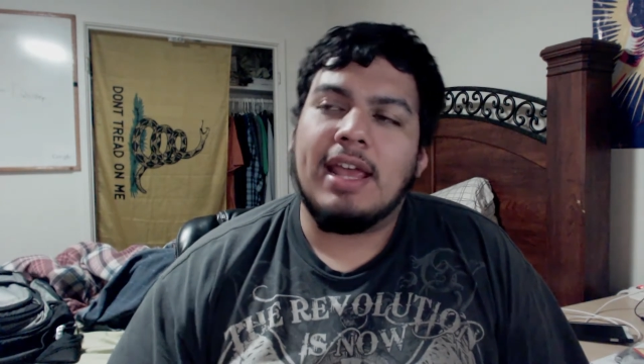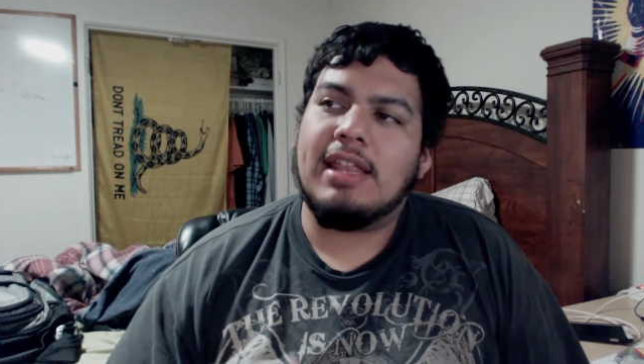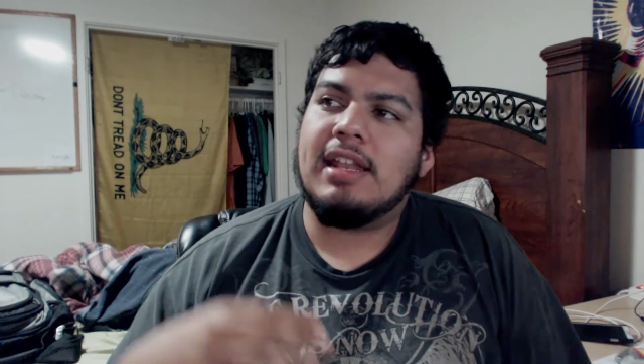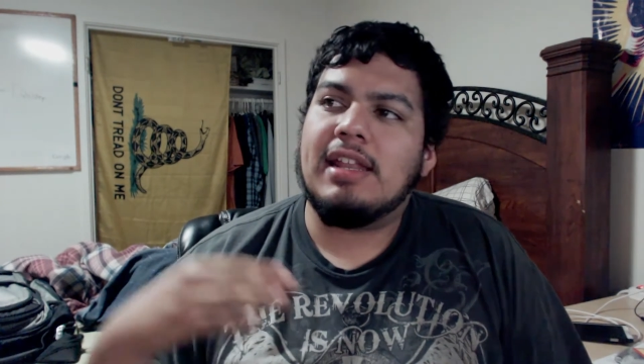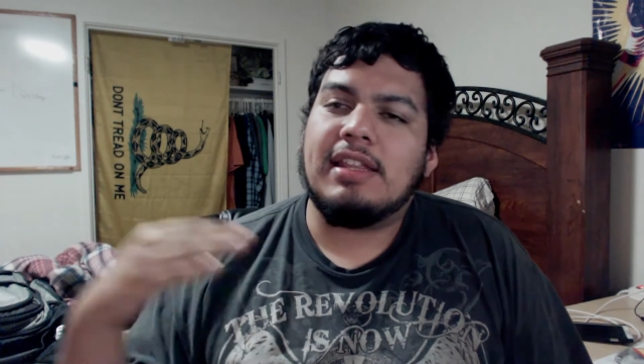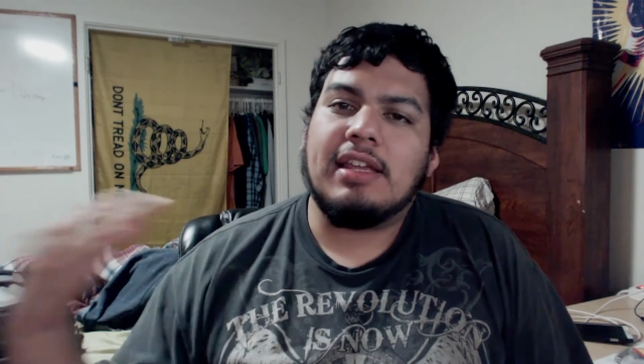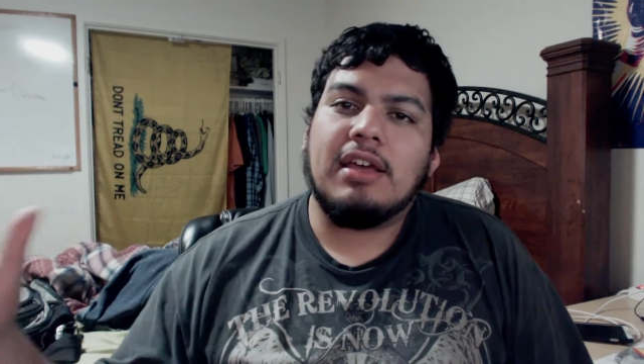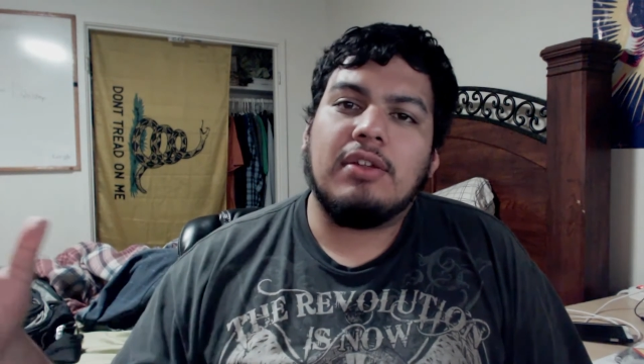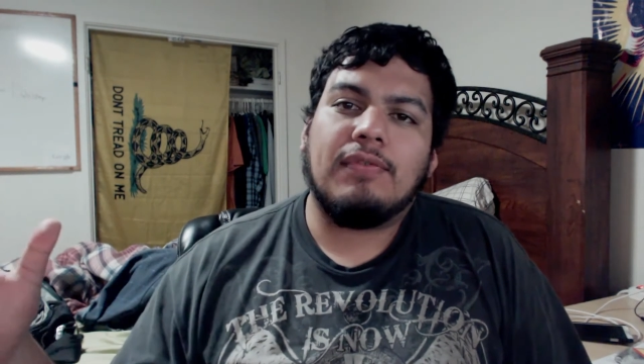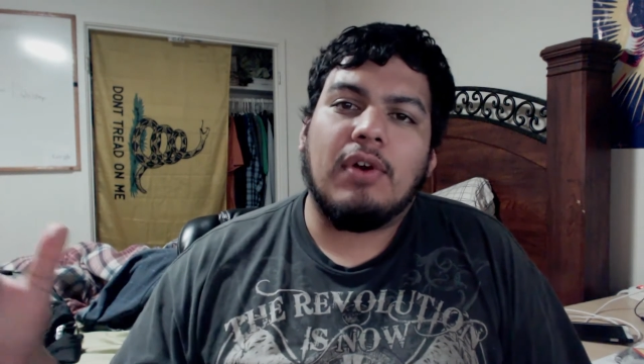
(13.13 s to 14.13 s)
and then in the
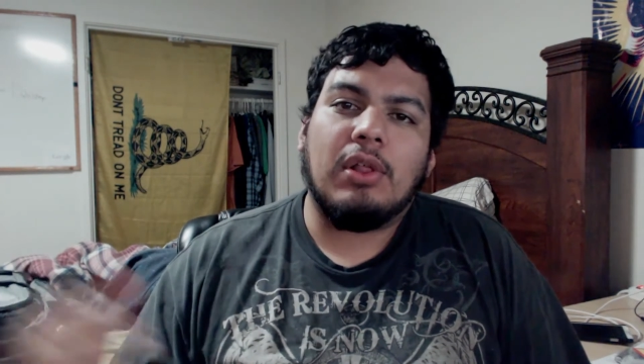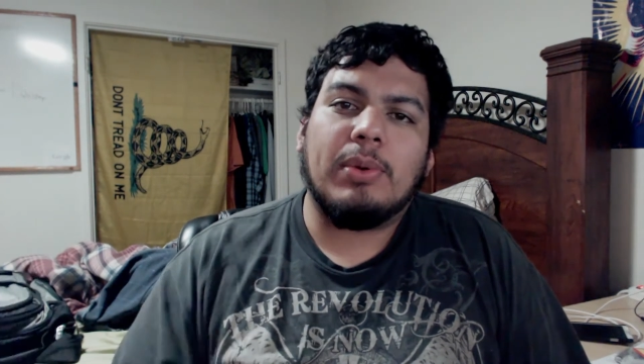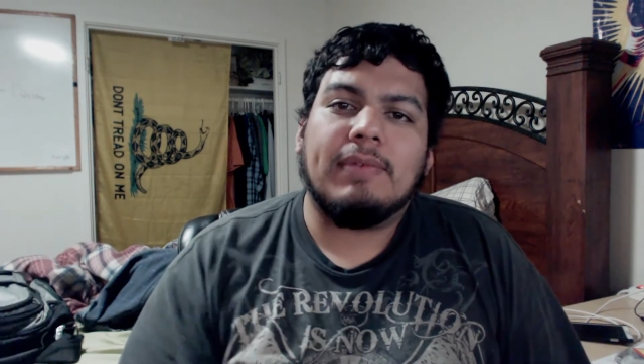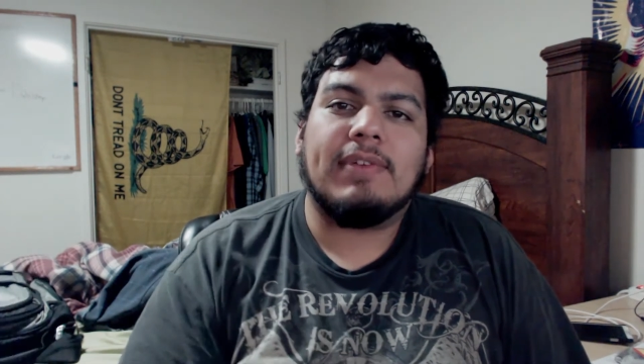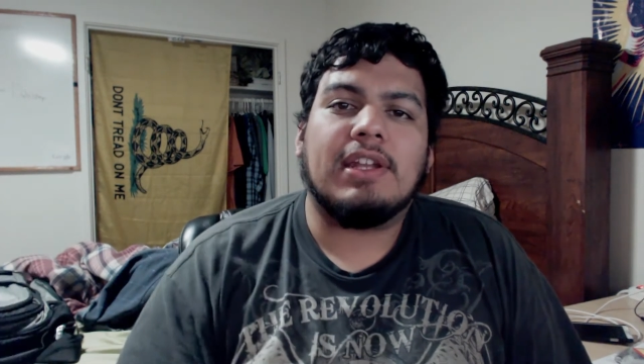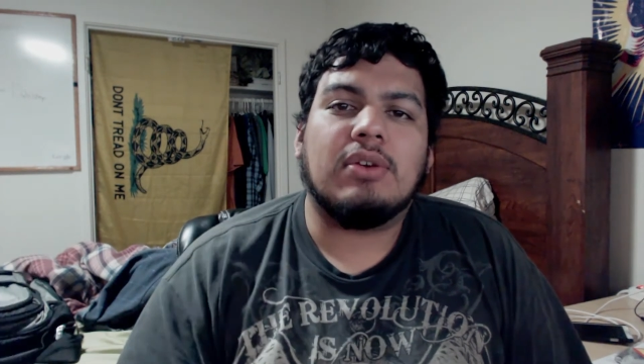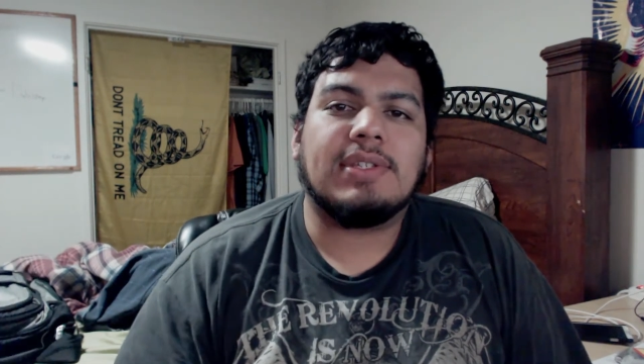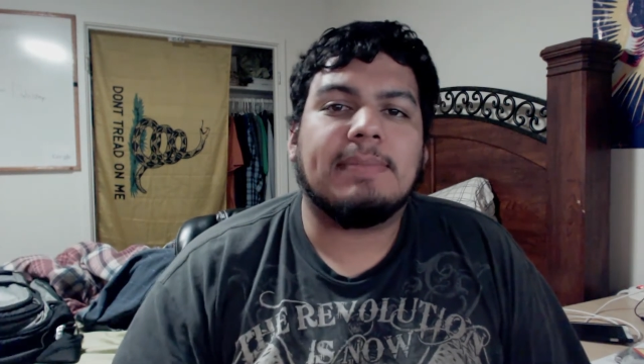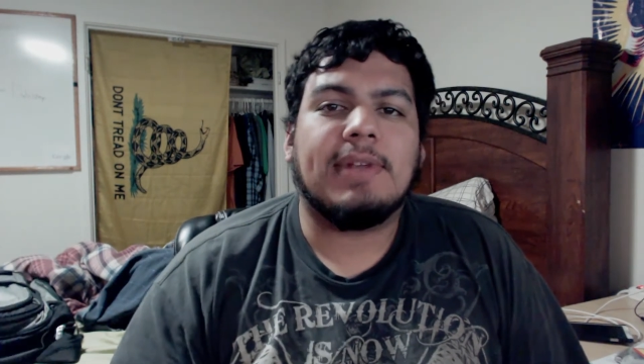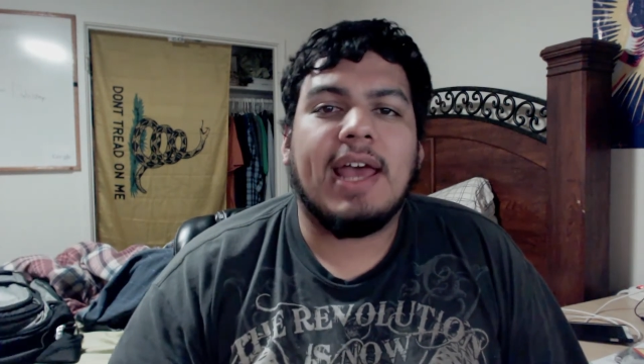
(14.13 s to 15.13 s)
other following
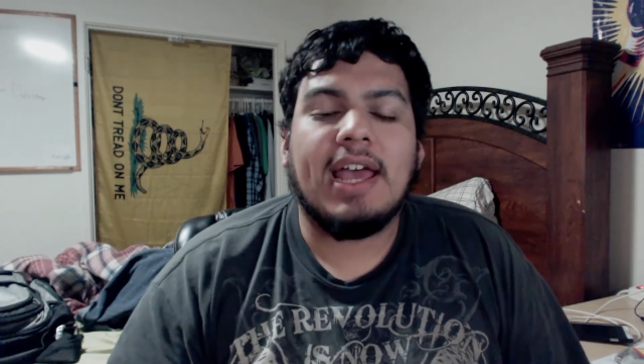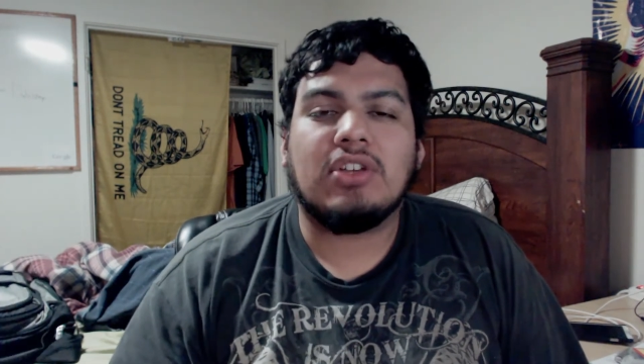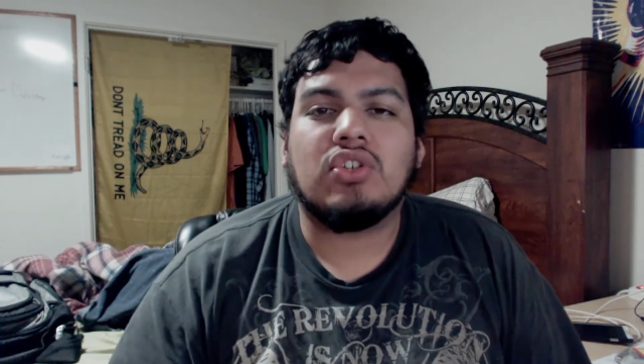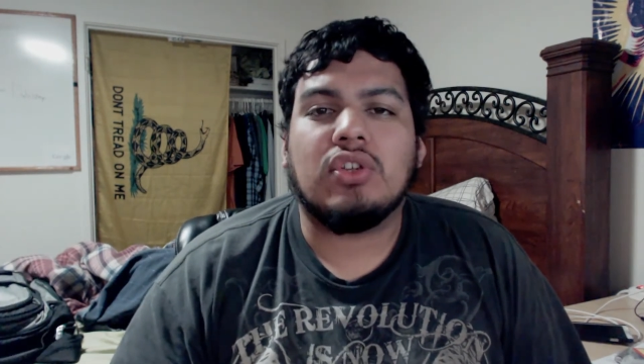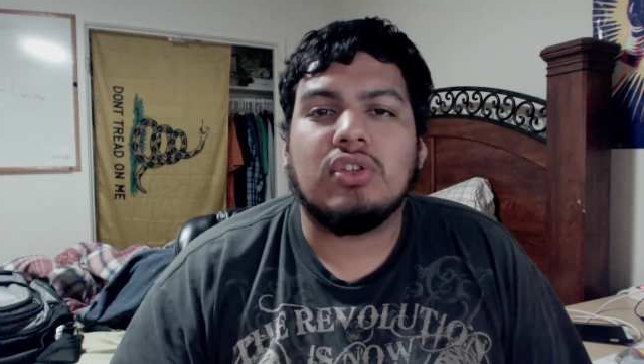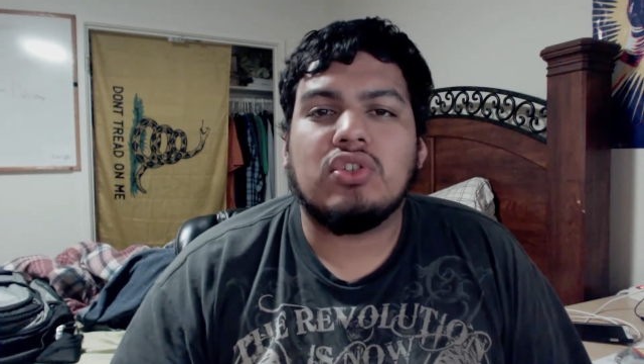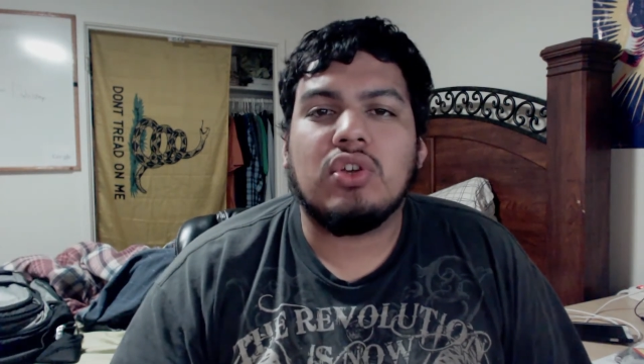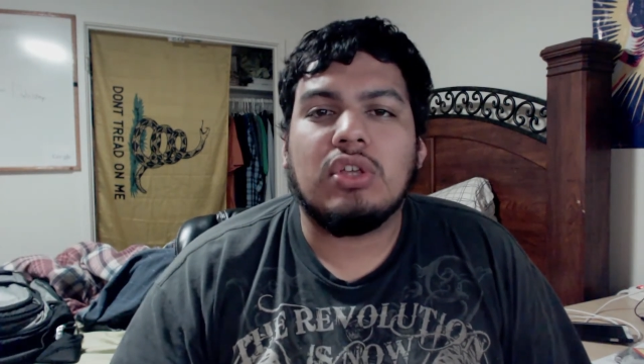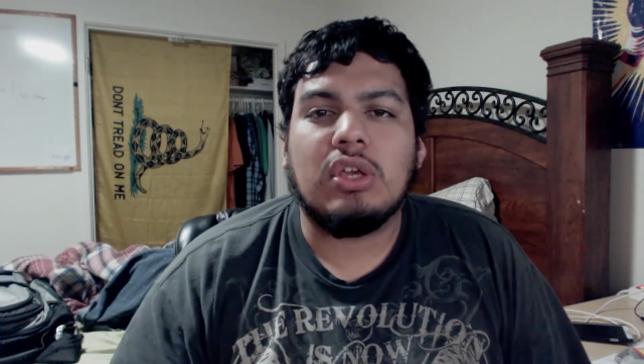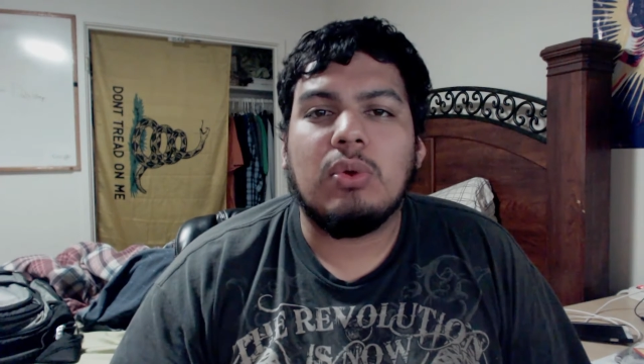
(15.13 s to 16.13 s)
videos I'm going to actually
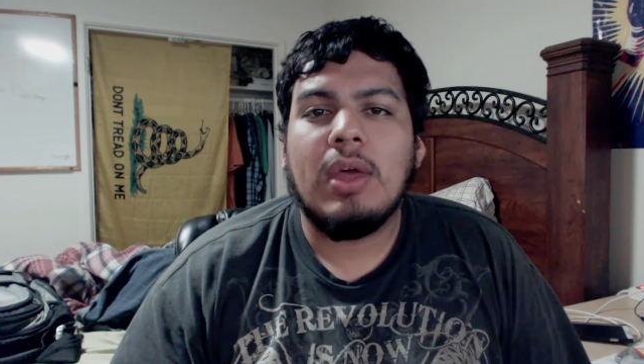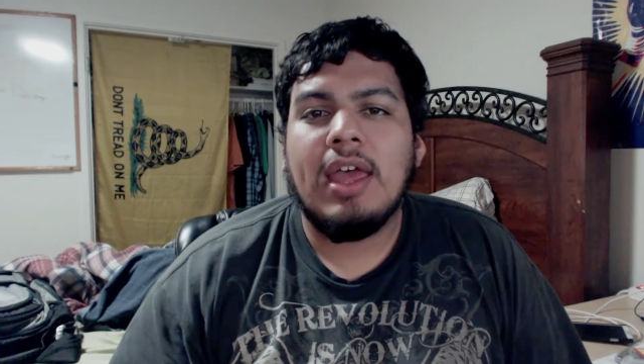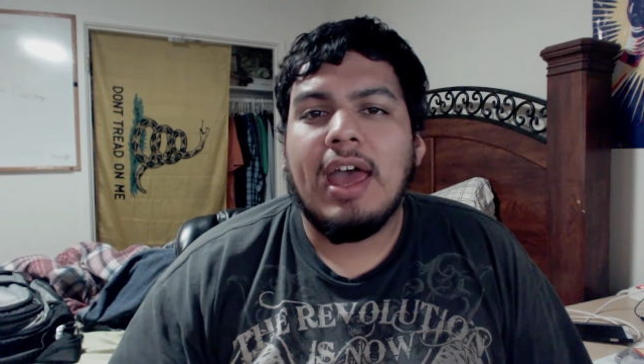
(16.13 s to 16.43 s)
show you